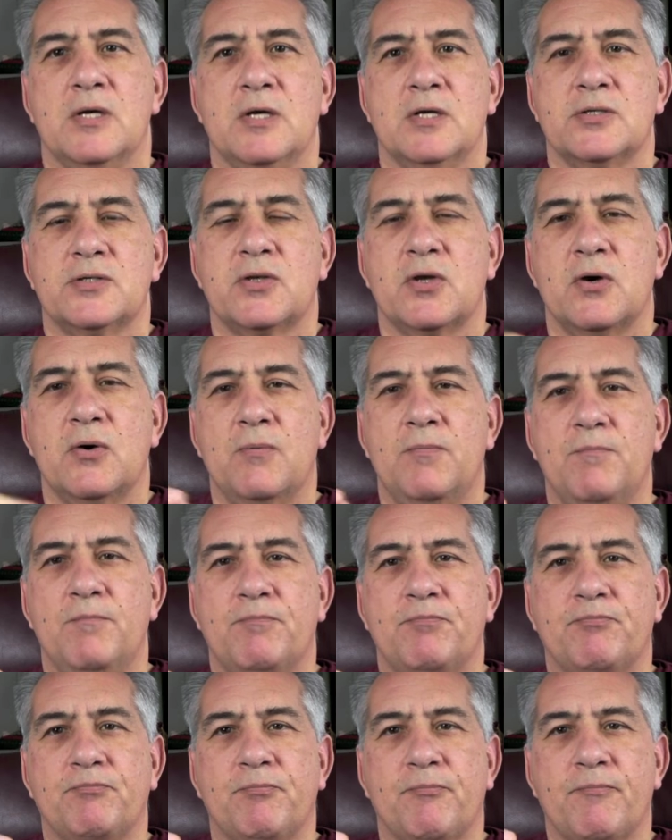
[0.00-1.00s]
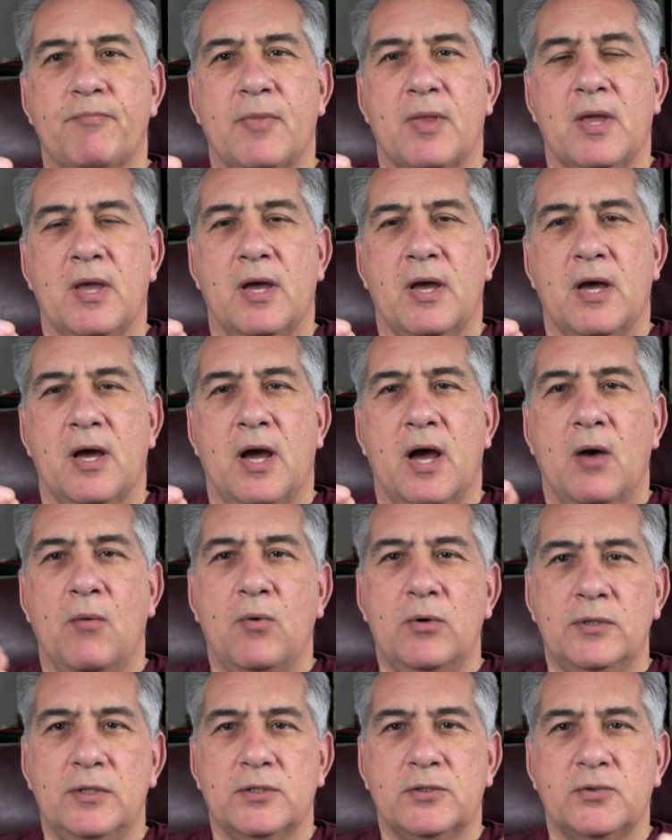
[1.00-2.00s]
So, I
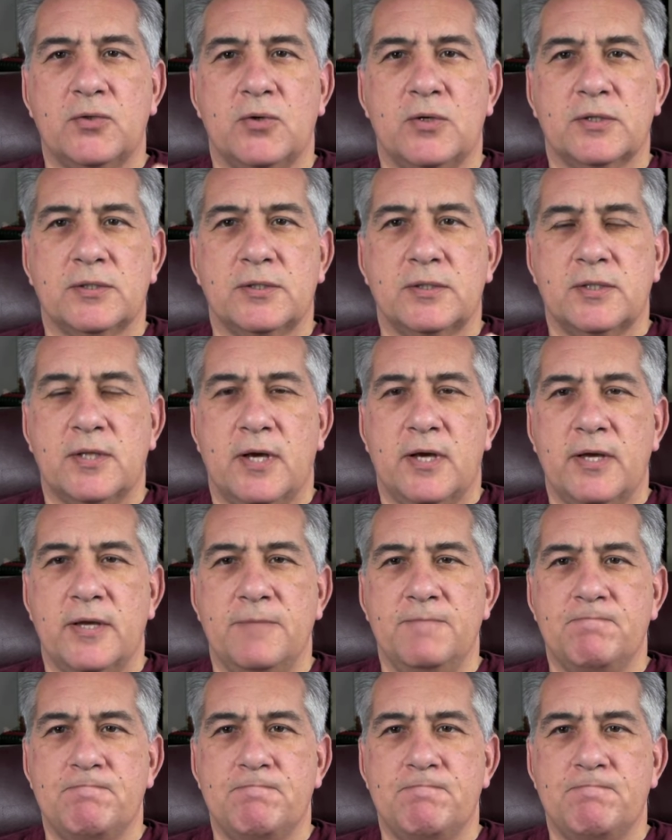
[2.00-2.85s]
want to talk today,